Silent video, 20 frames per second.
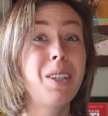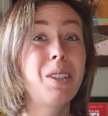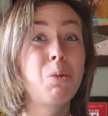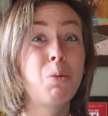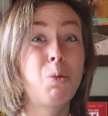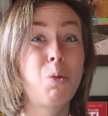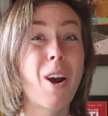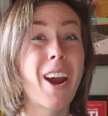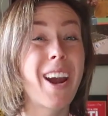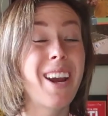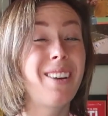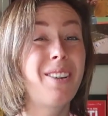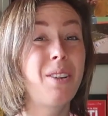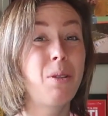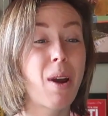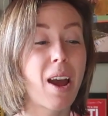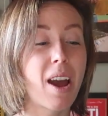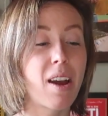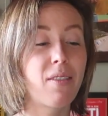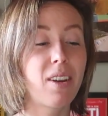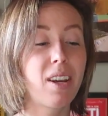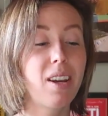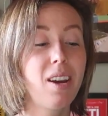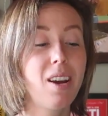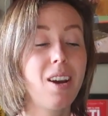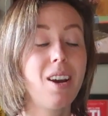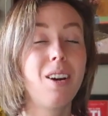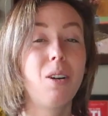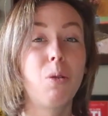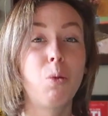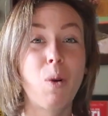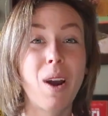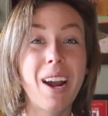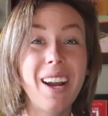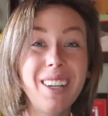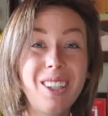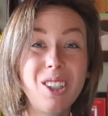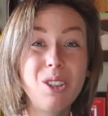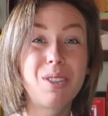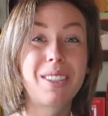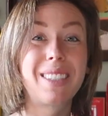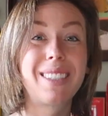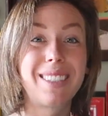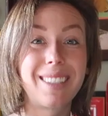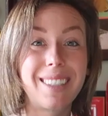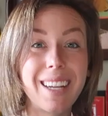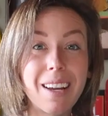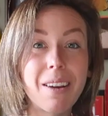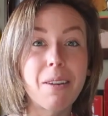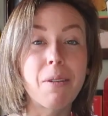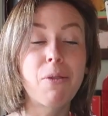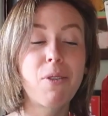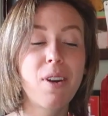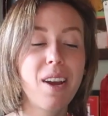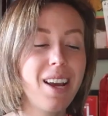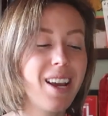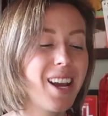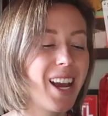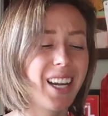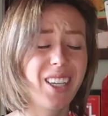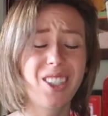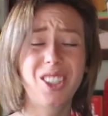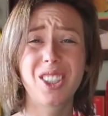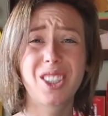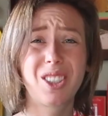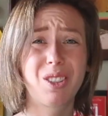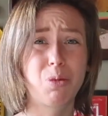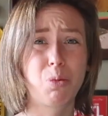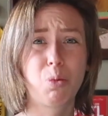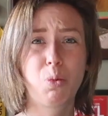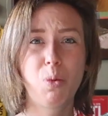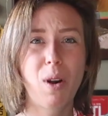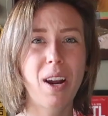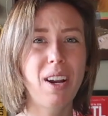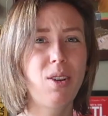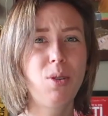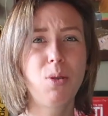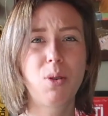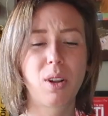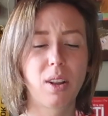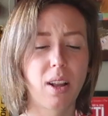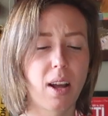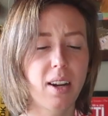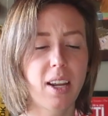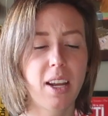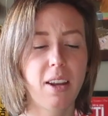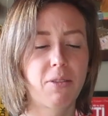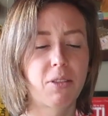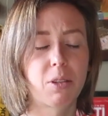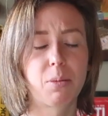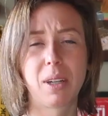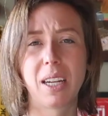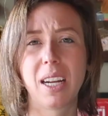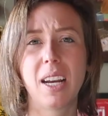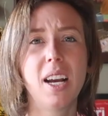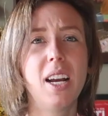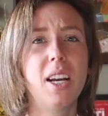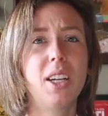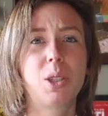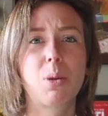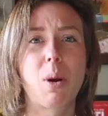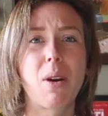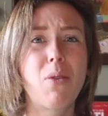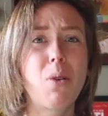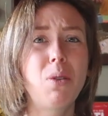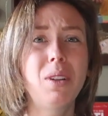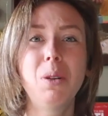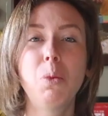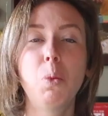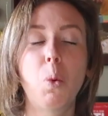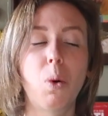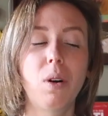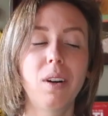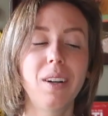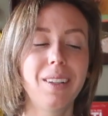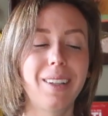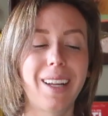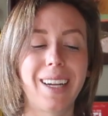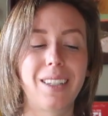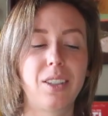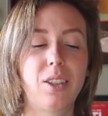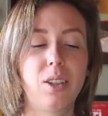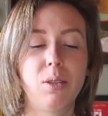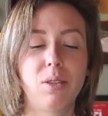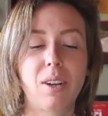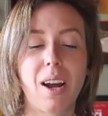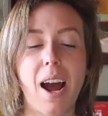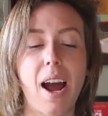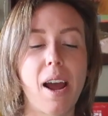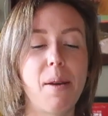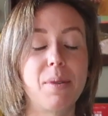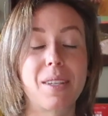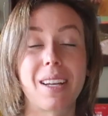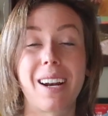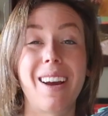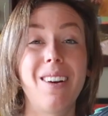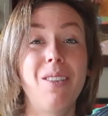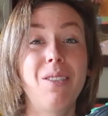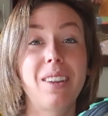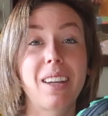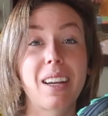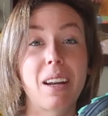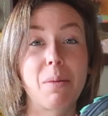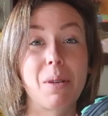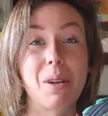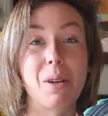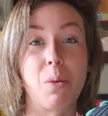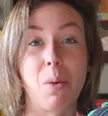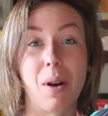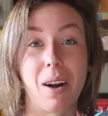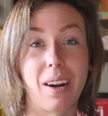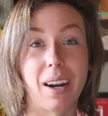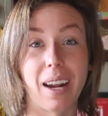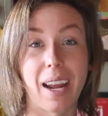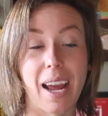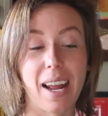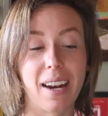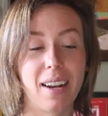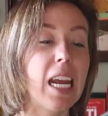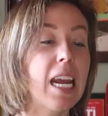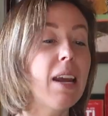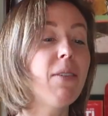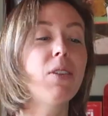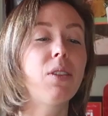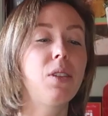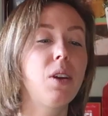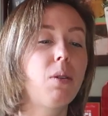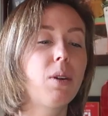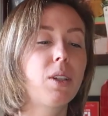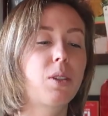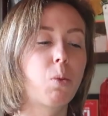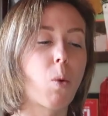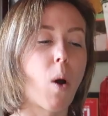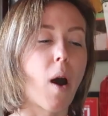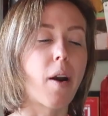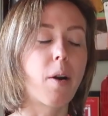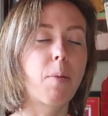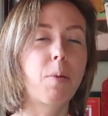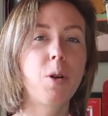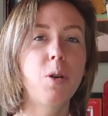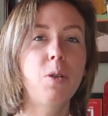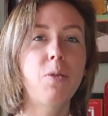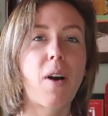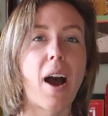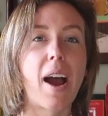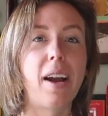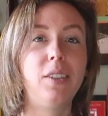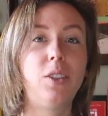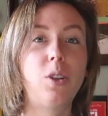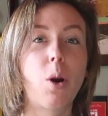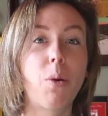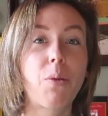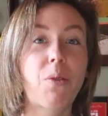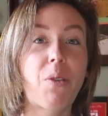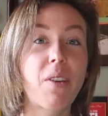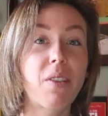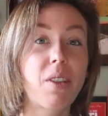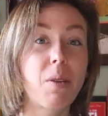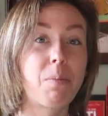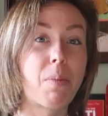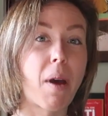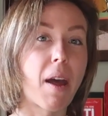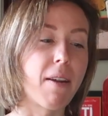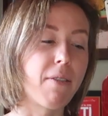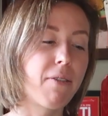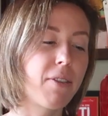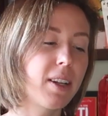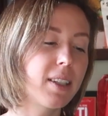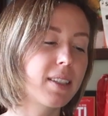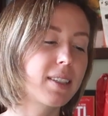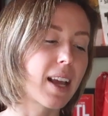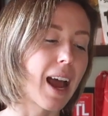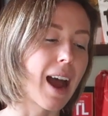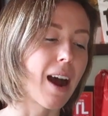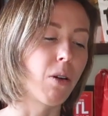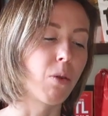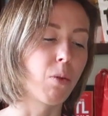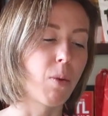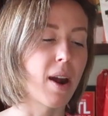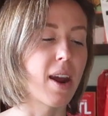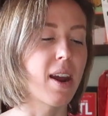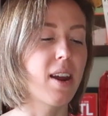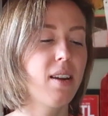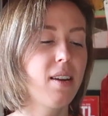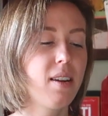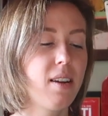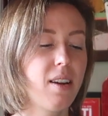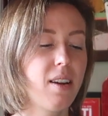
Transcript: is way too heavy, way too stiff, and just way too clunky for me. So I've only worn it like 2 times and I don't think I'm gonna wear it again. Even though it's waterproof, I don't think the benefits outweigh